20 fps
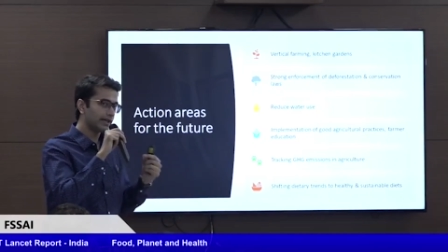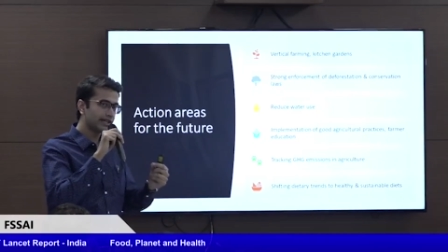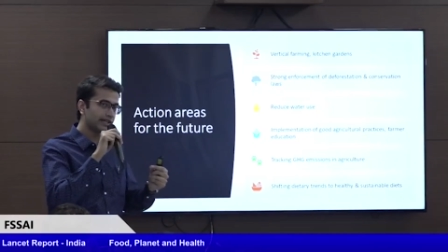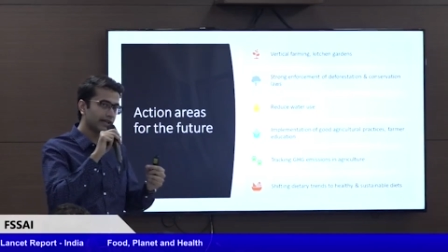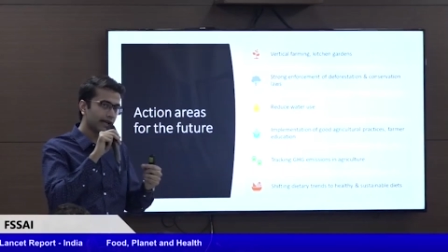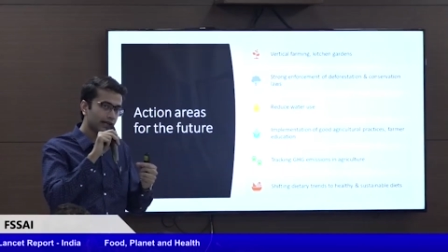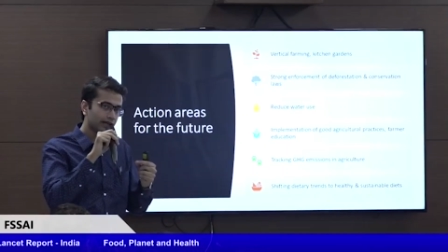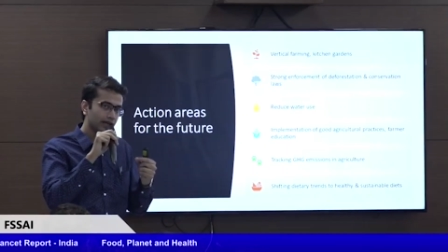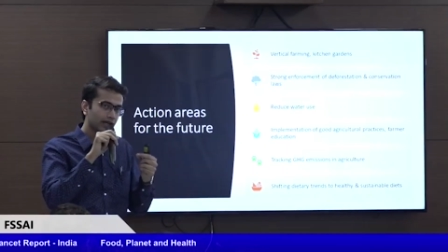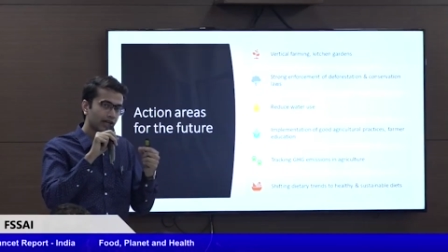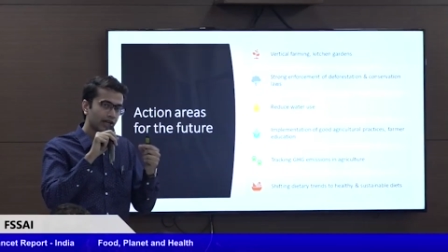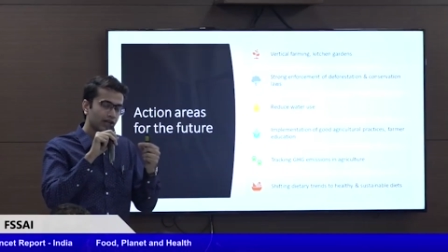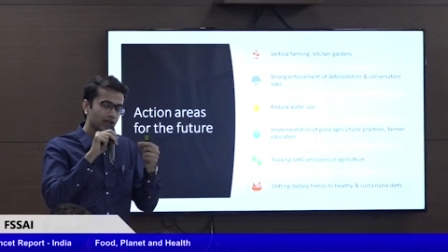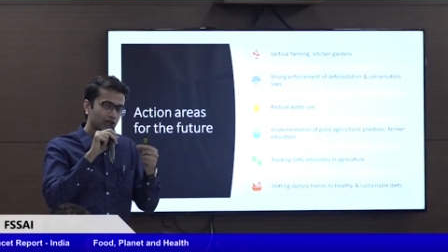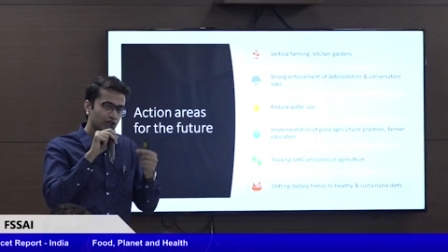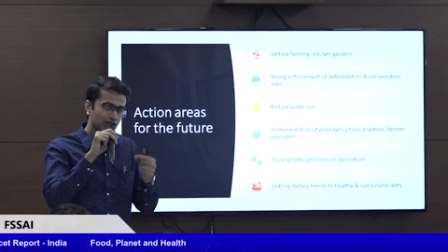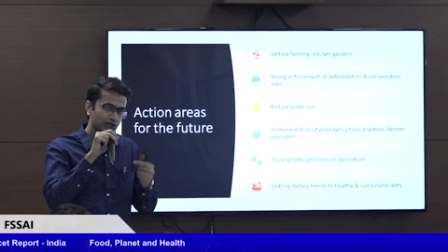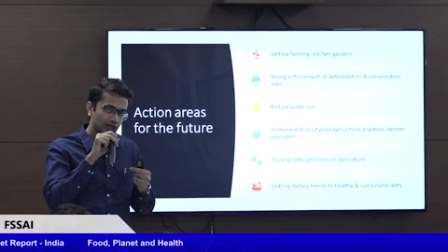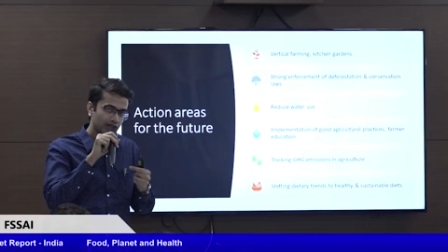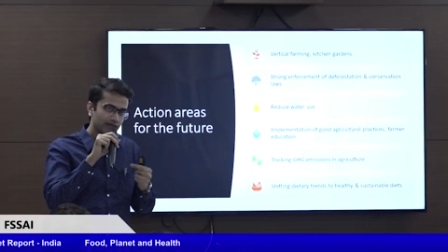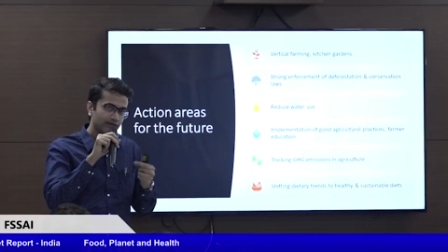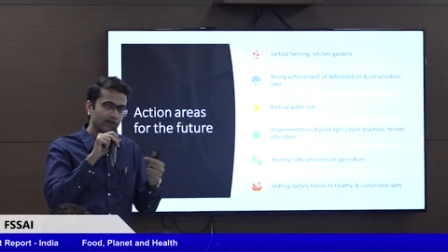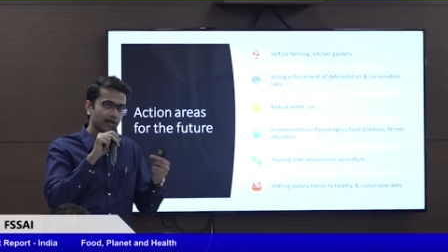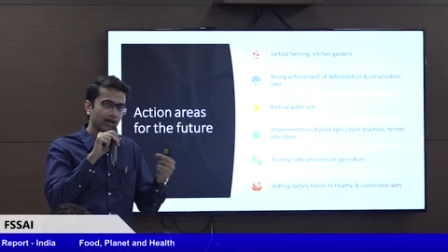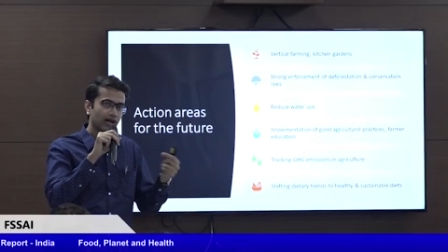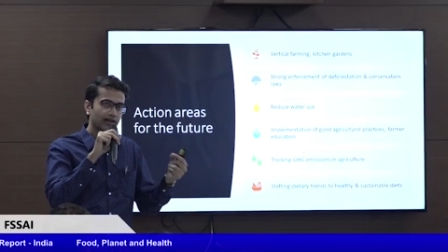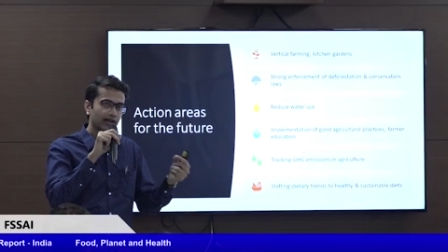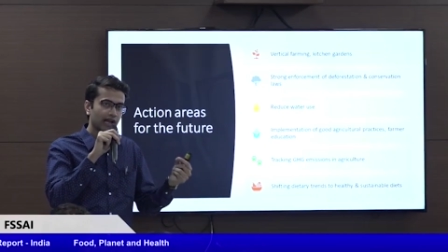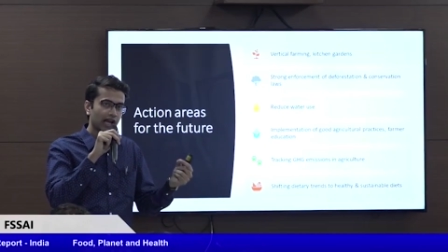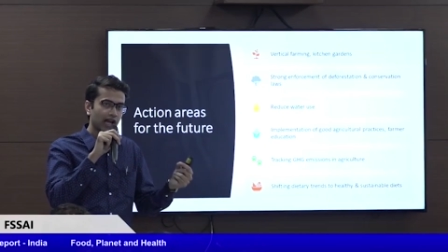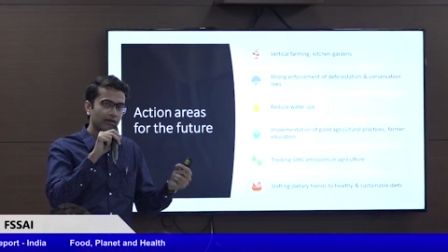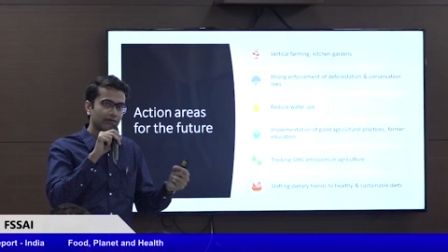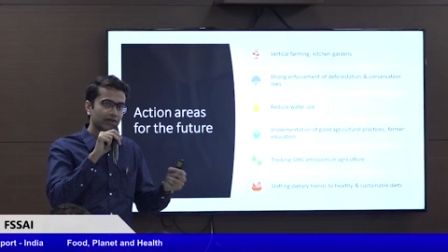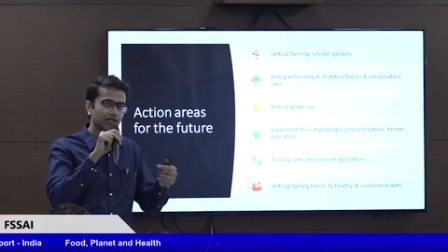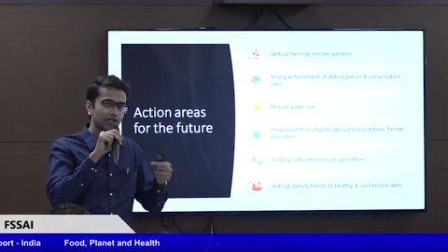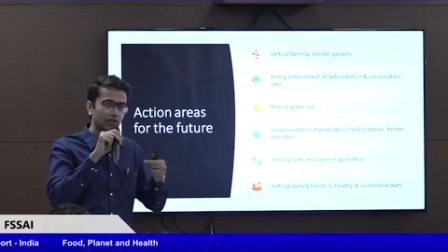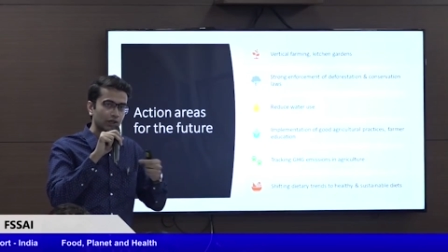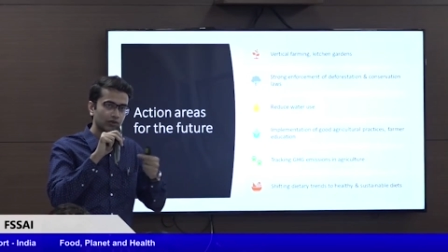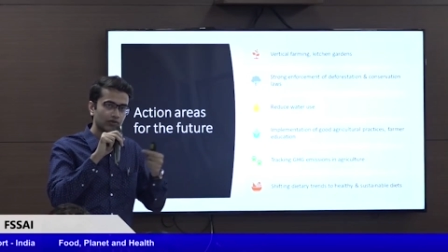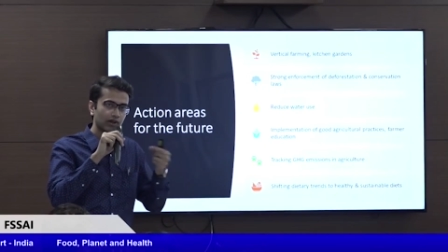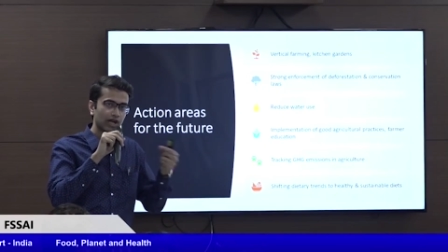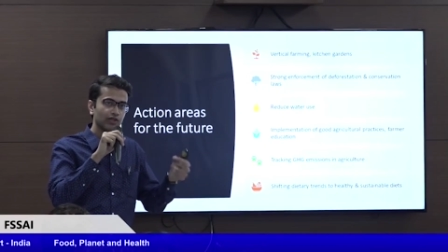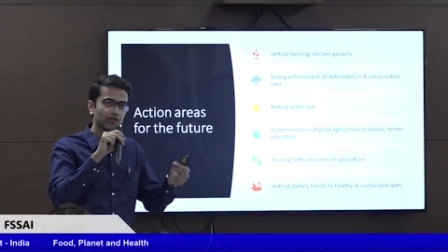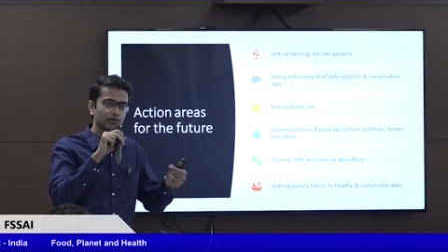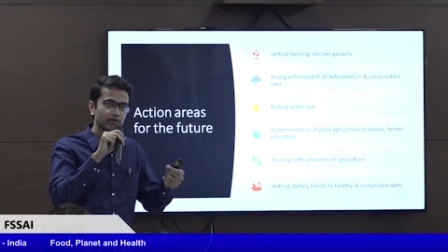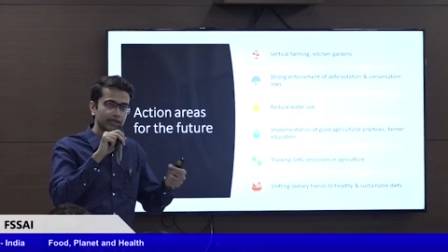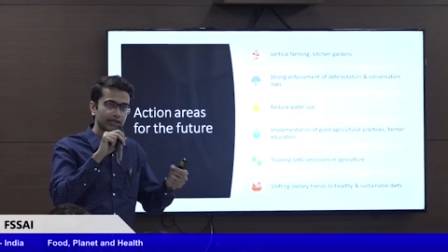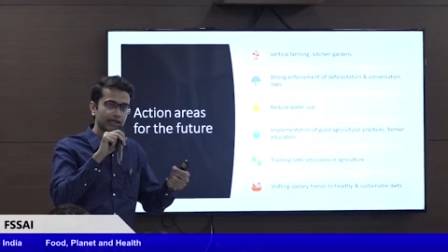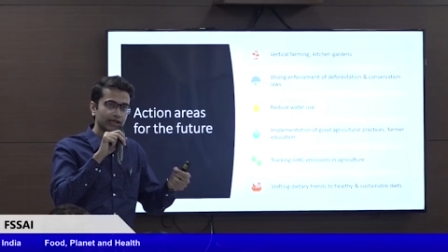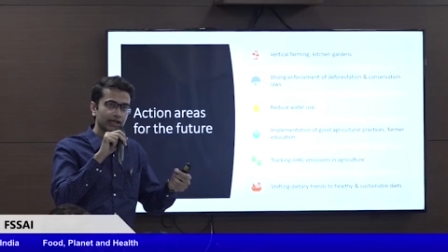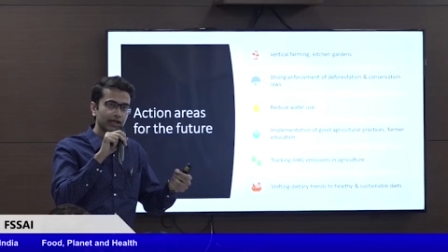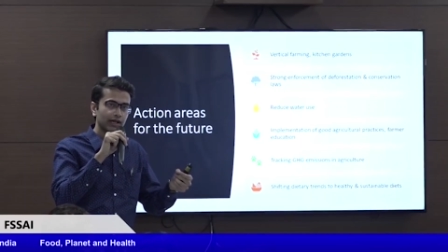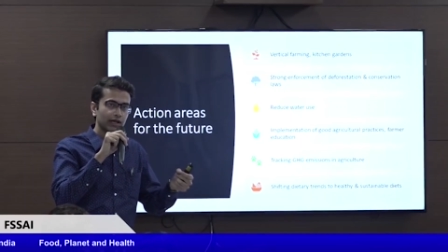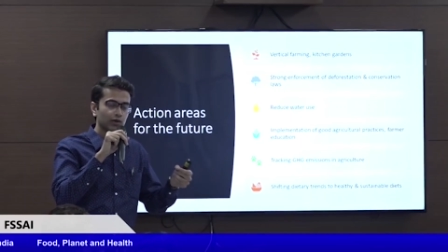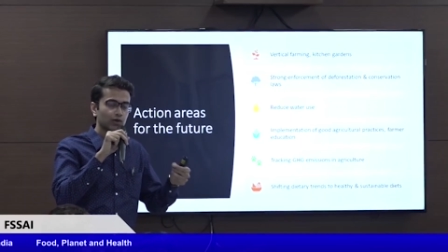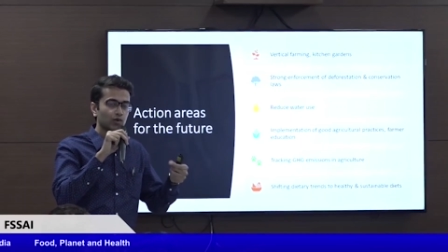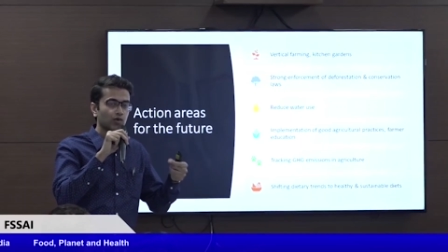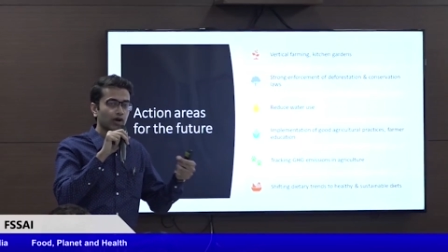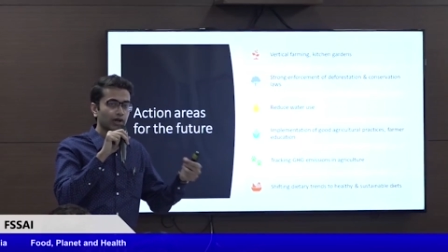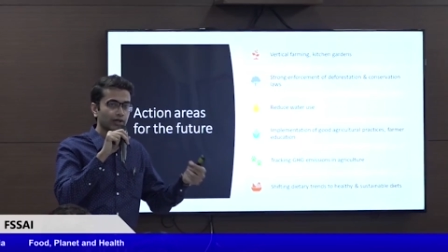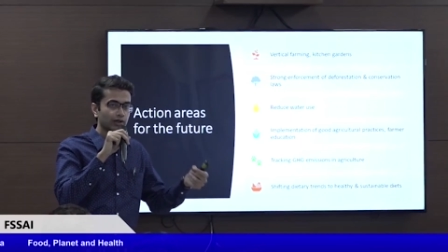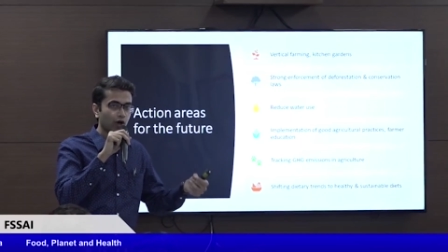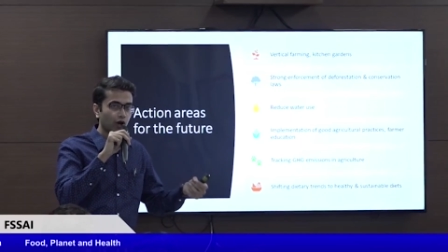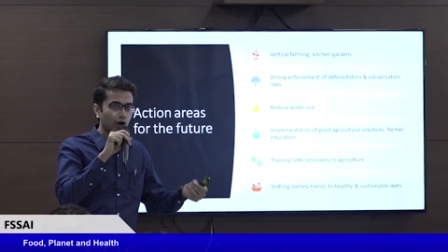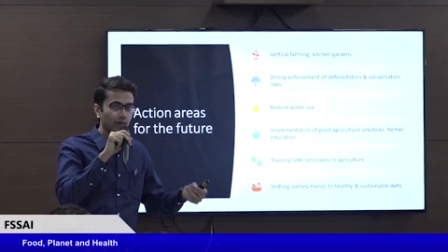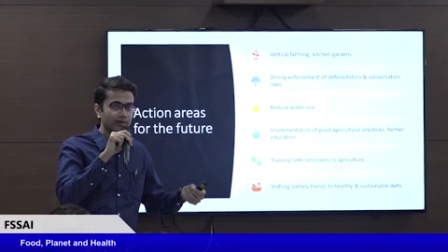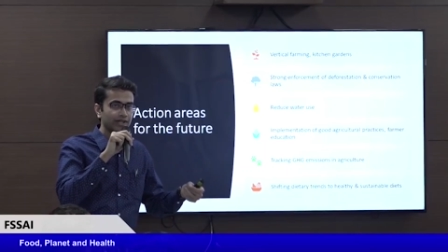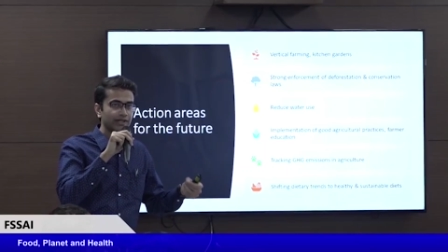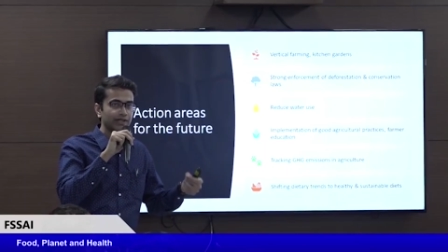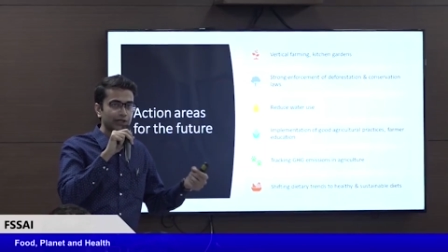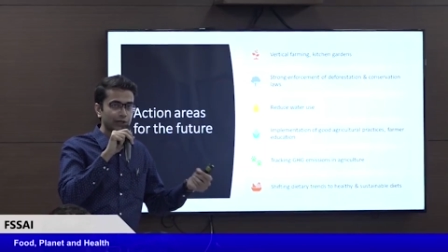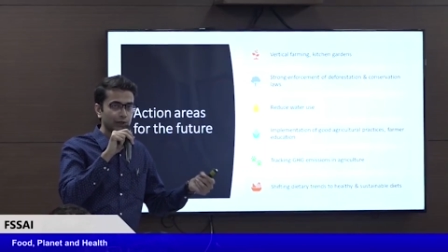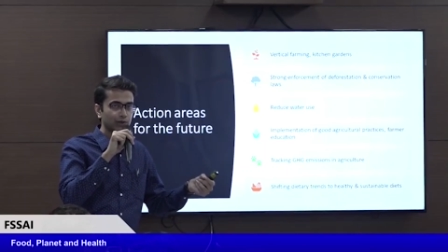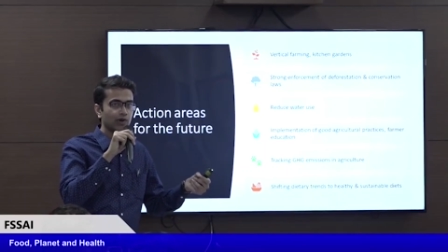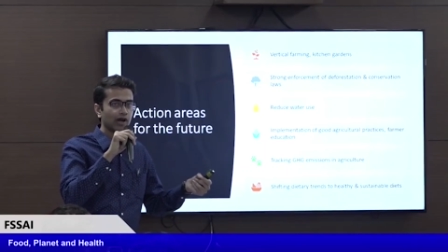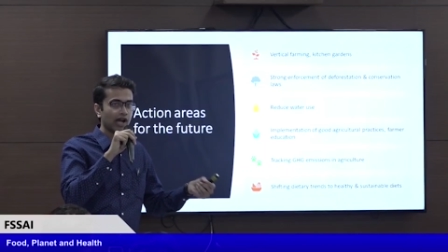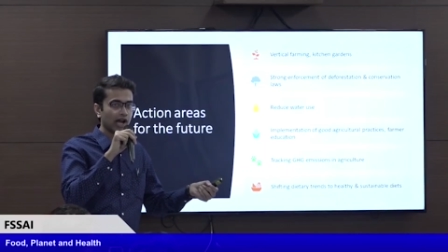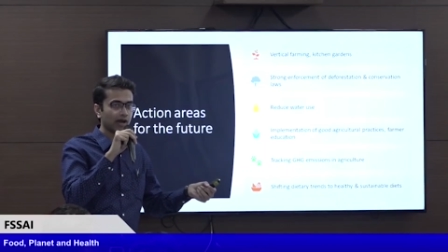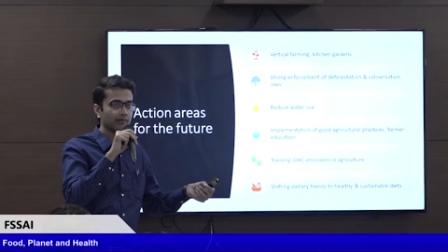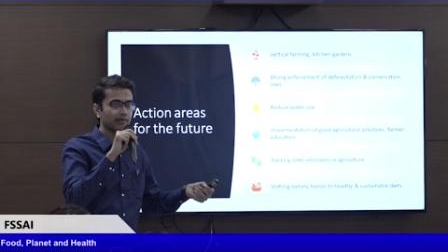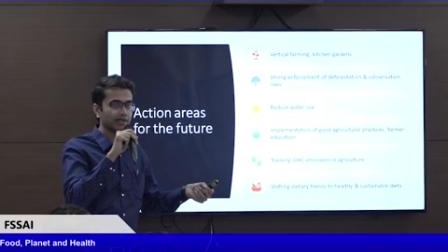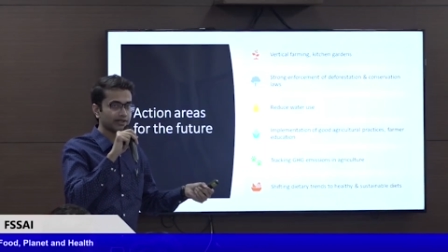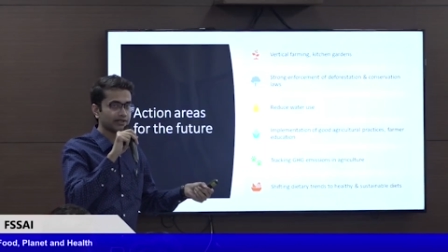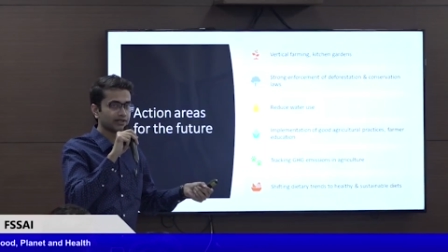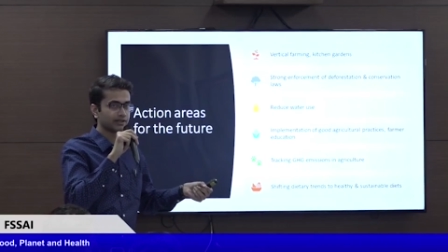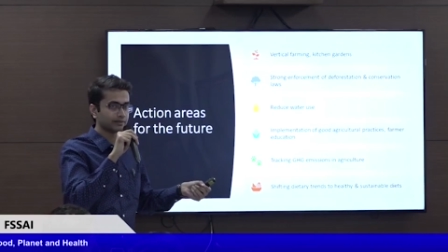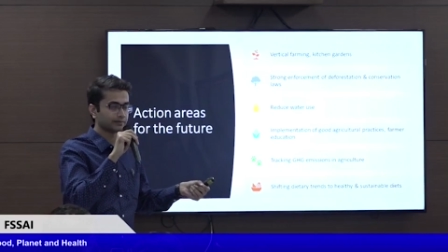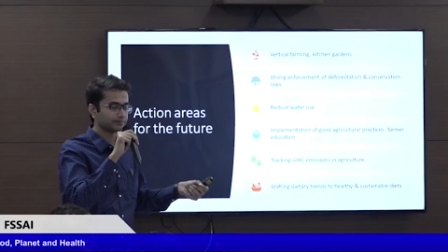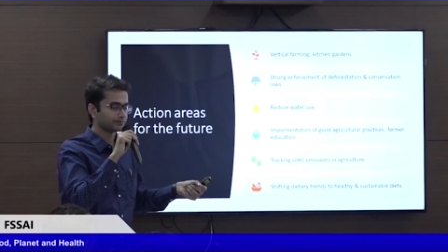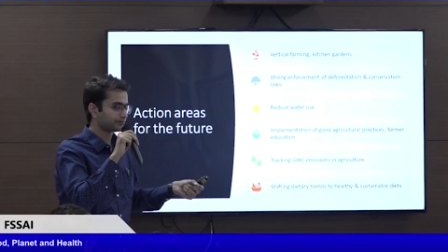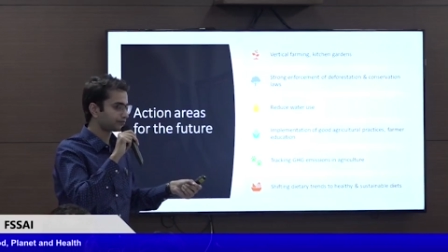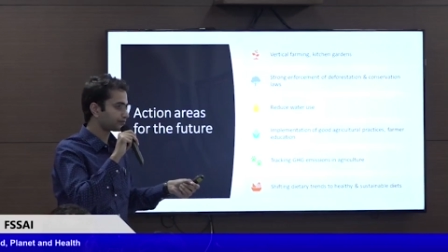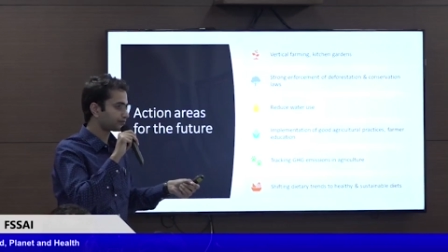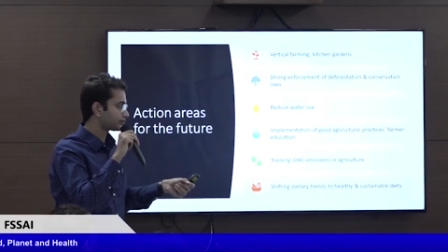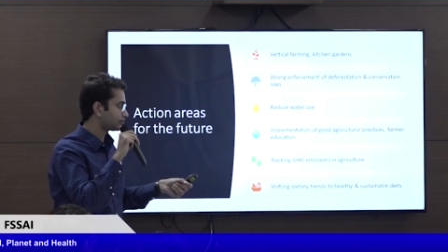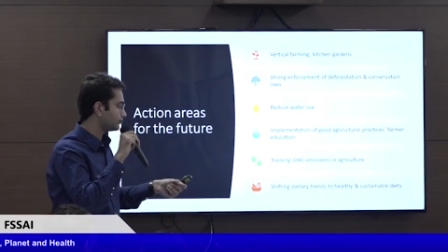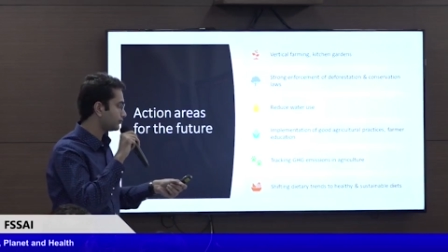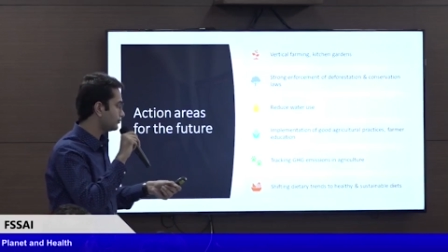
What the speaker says: we can shift our habits gradually to adopt new habits.